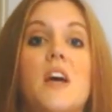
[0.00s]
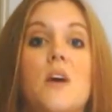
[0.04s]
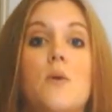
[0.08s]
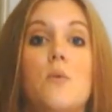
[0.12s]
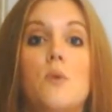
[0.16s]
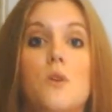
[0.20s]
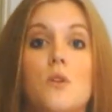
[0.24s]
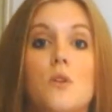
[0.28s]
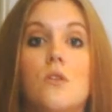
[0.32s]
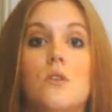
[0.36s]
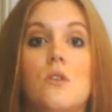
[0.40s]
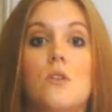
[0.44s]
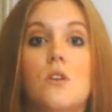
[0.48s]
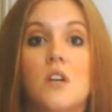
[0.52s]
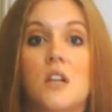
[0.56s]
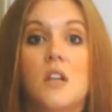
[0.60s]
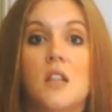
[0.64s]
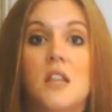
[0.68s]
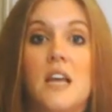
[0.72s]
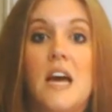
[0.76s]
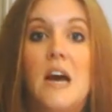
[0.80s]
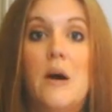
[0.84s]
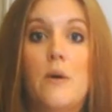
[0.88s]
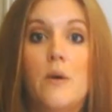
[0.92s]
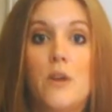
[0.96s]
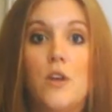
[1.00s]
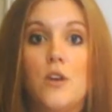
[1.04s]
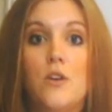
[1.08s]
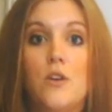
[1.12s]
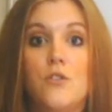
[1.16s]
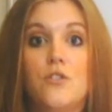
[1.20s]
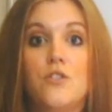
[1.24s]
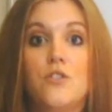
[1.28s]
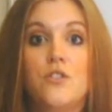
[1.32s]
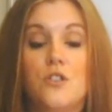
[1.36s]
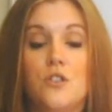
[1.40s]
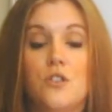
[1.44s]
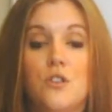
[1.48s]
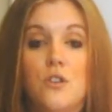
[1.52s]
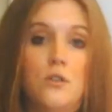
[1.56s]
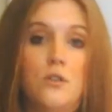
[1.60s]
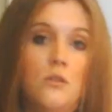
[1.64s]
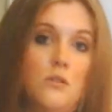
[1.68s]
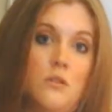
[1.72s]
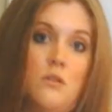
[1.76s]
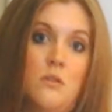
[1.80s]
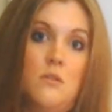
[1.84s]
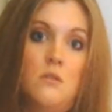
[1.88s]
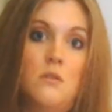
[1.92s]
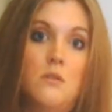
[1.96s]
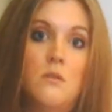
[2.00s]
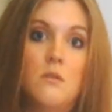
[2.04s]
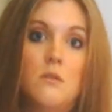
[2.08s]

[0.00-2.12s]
they will look at allowing you to